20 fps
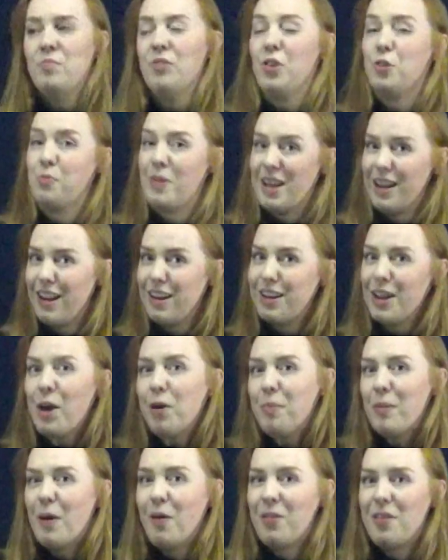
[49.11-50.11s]
You may not know
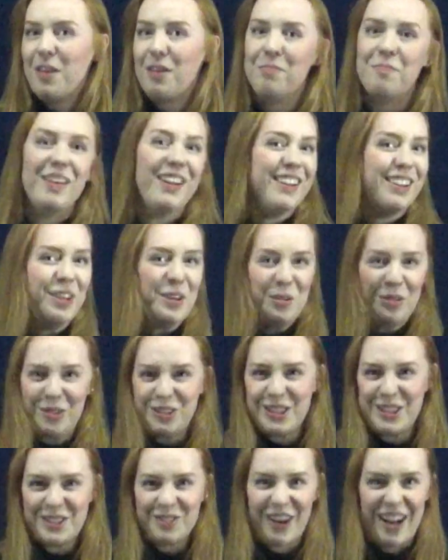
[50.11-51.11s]
about them, which
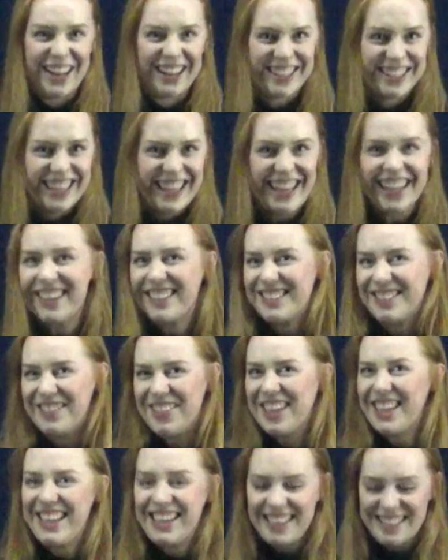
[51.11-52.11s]
is why you're here. It's
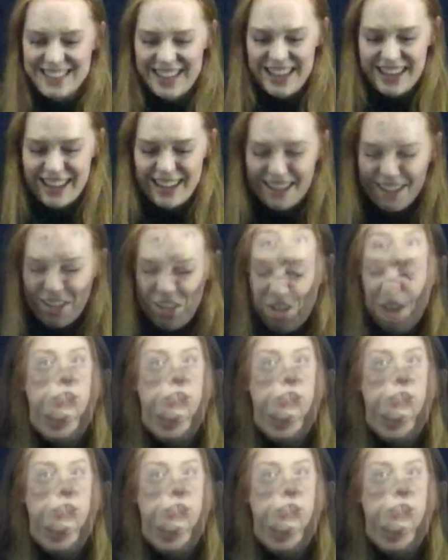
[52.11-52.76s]
very exciting.